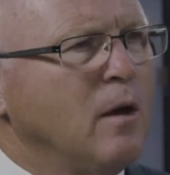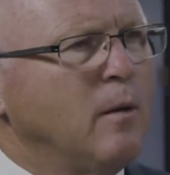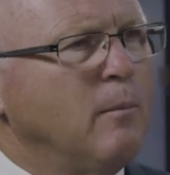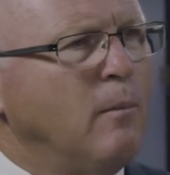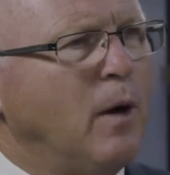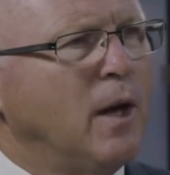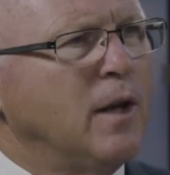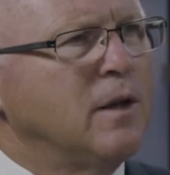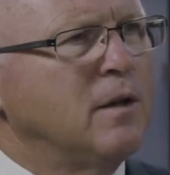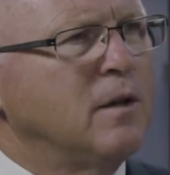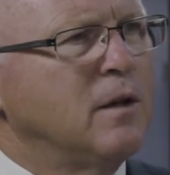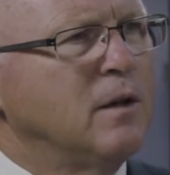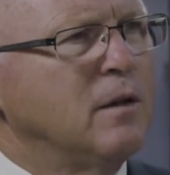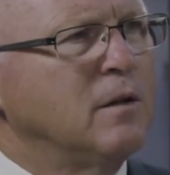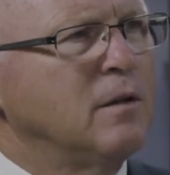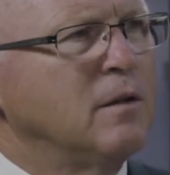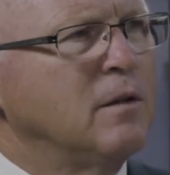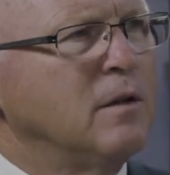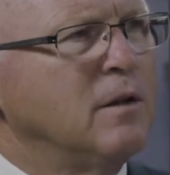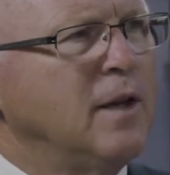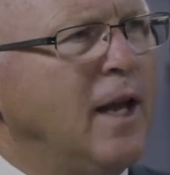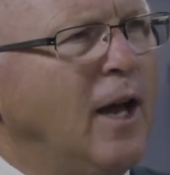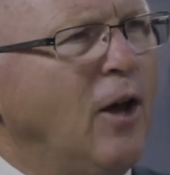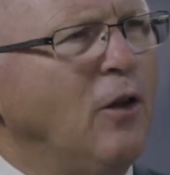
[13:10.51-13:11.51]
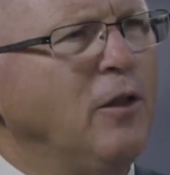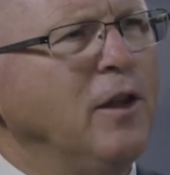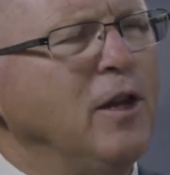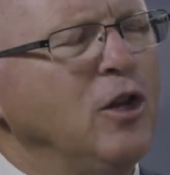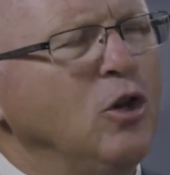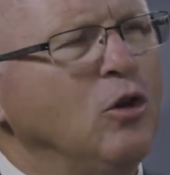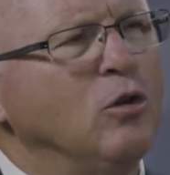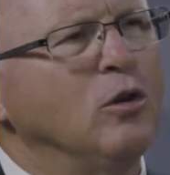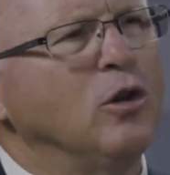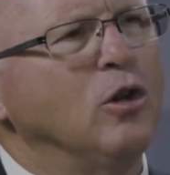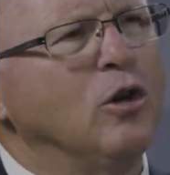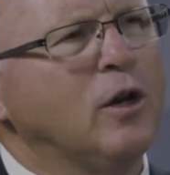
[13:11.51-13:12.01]
But now that
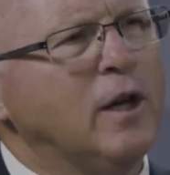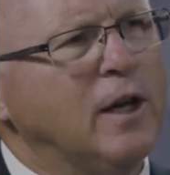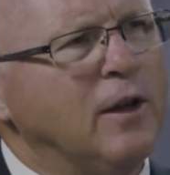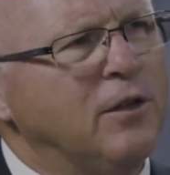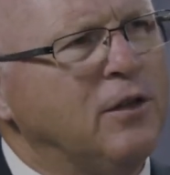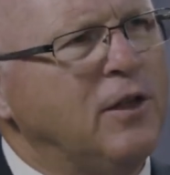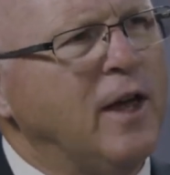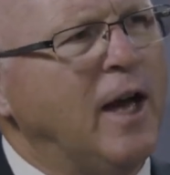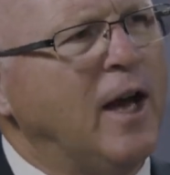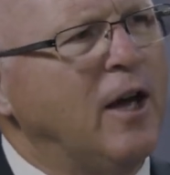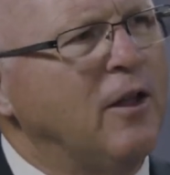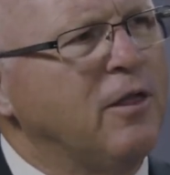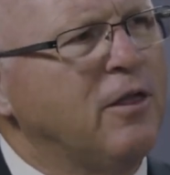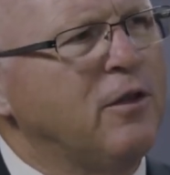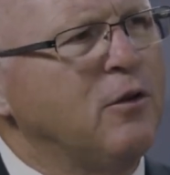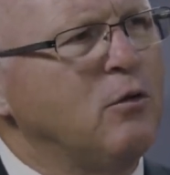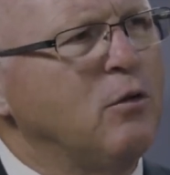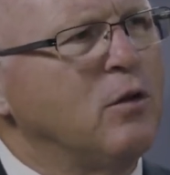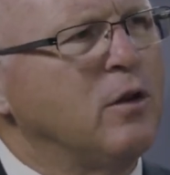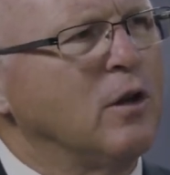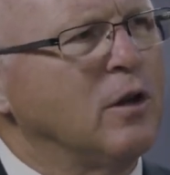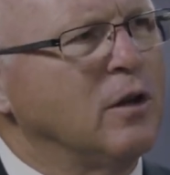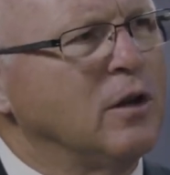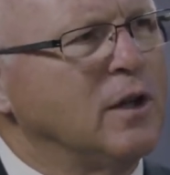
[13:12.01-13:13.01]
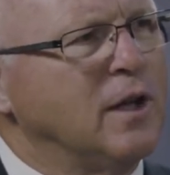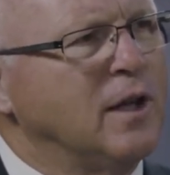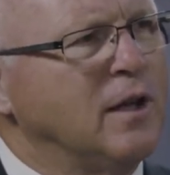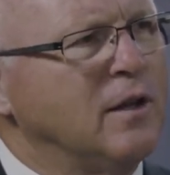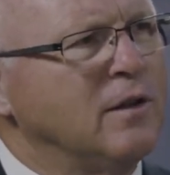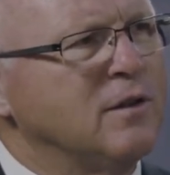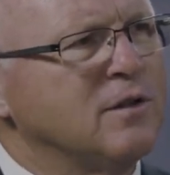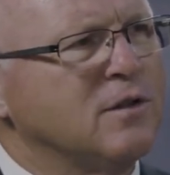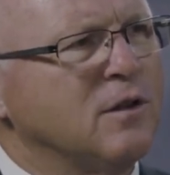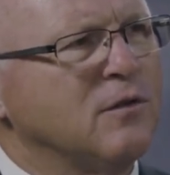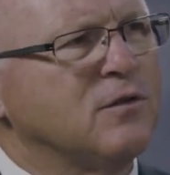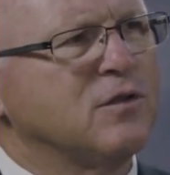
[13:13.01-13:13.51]
you look at that through the
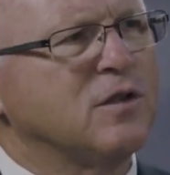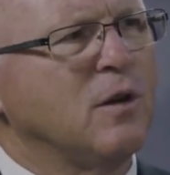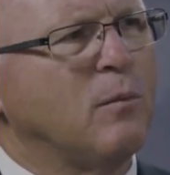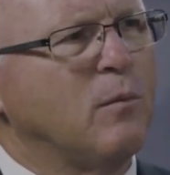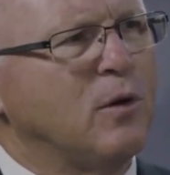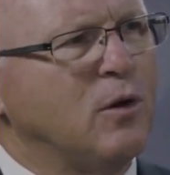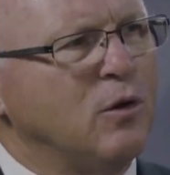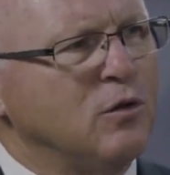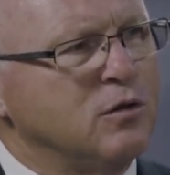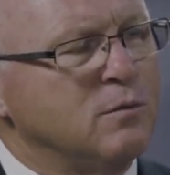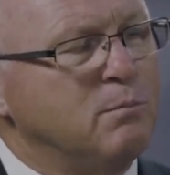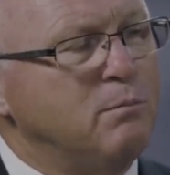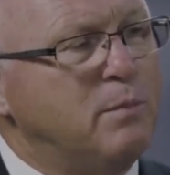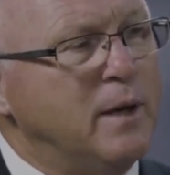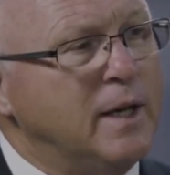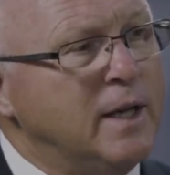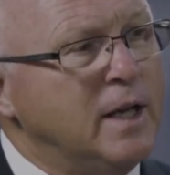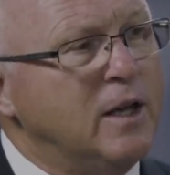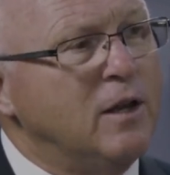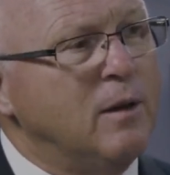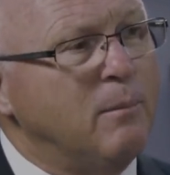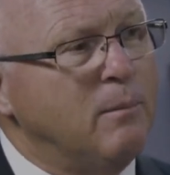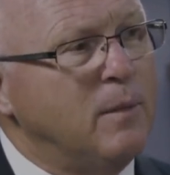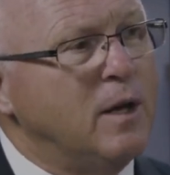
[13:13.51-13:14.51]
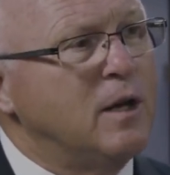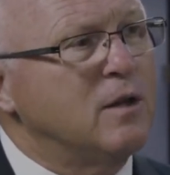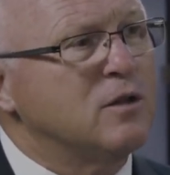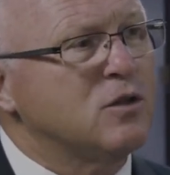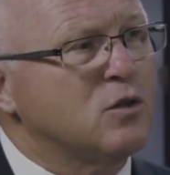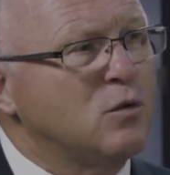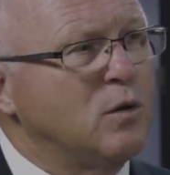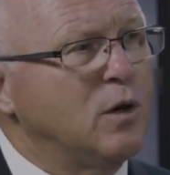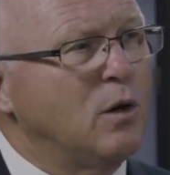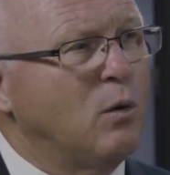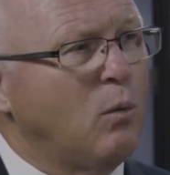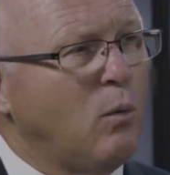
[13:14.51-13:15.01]
lens of someone who's been in the
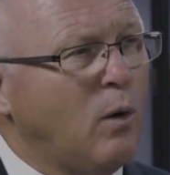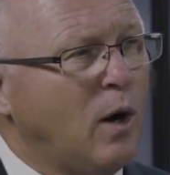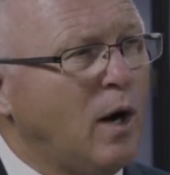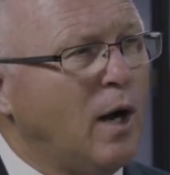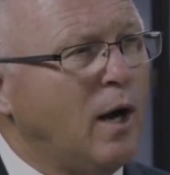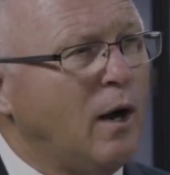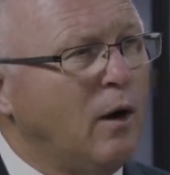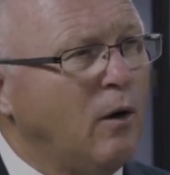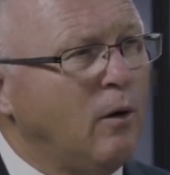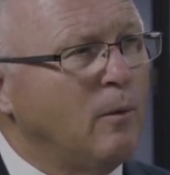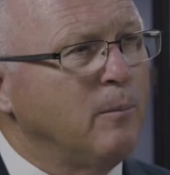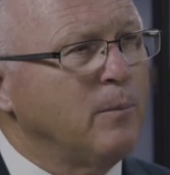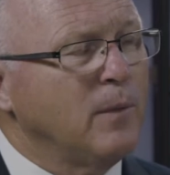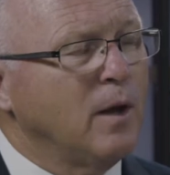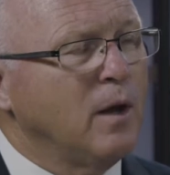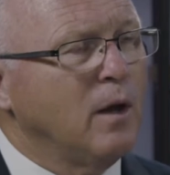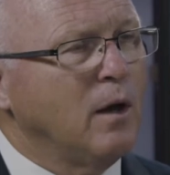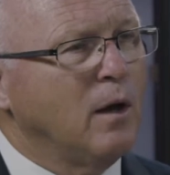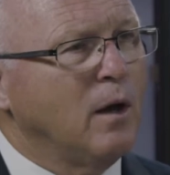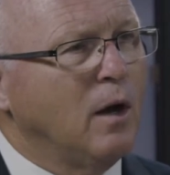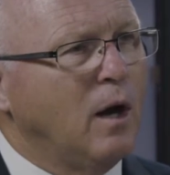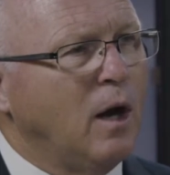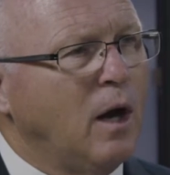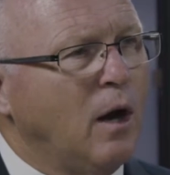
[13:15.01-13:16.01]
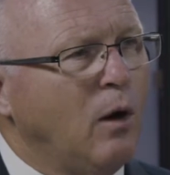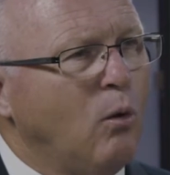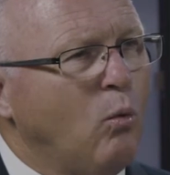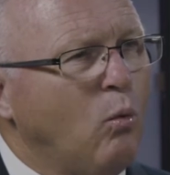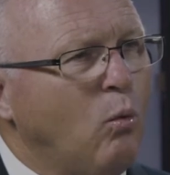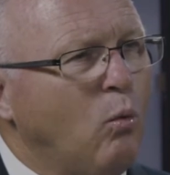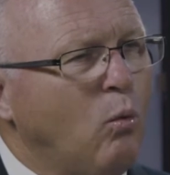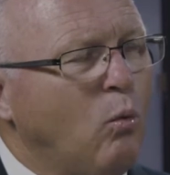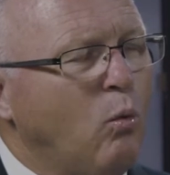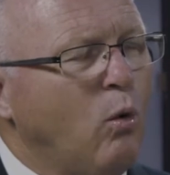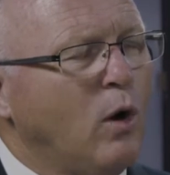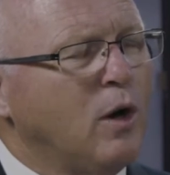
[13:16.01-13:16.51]
ministry a while, uh,
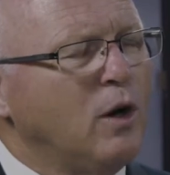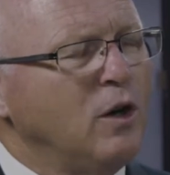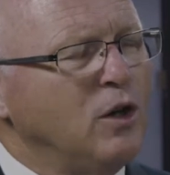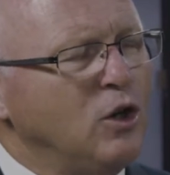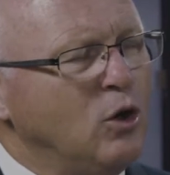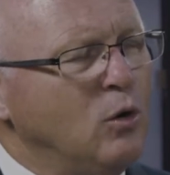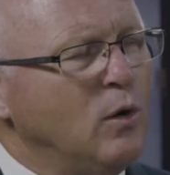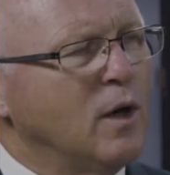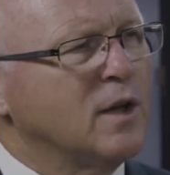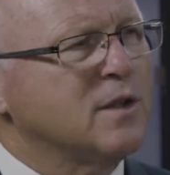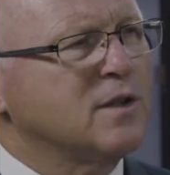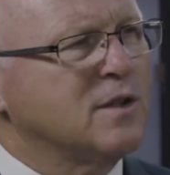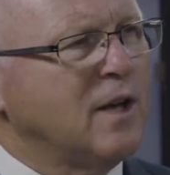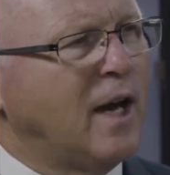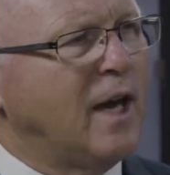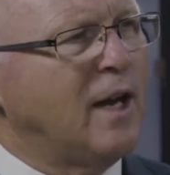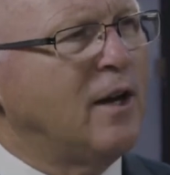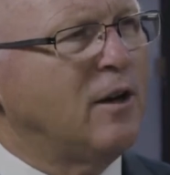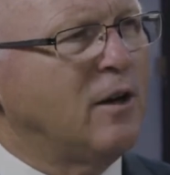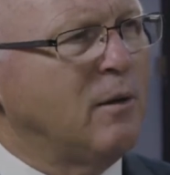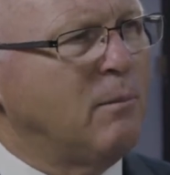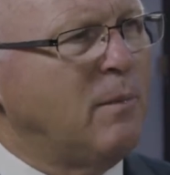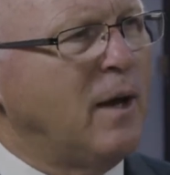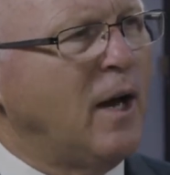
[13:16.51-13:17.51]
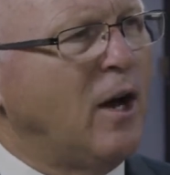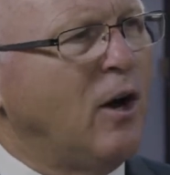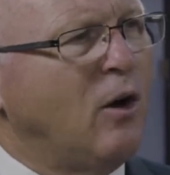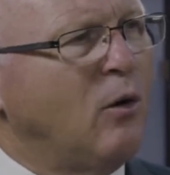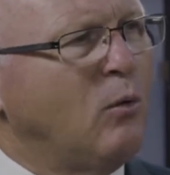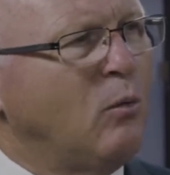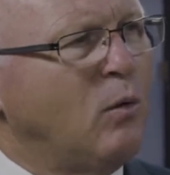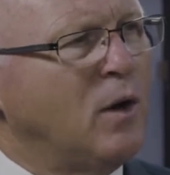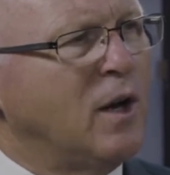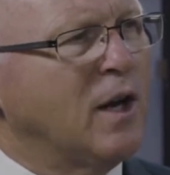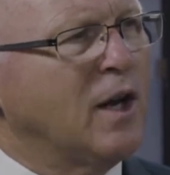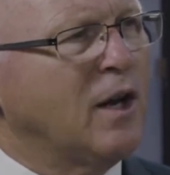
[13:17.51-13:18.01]
what are you excited
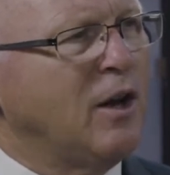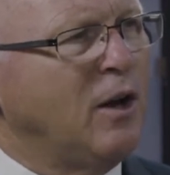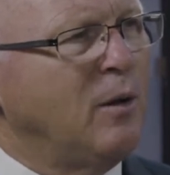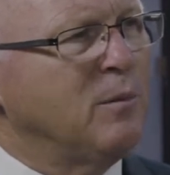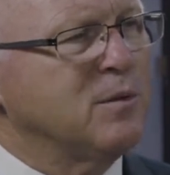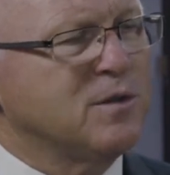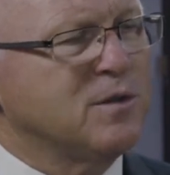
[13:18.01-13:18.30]
about when it comes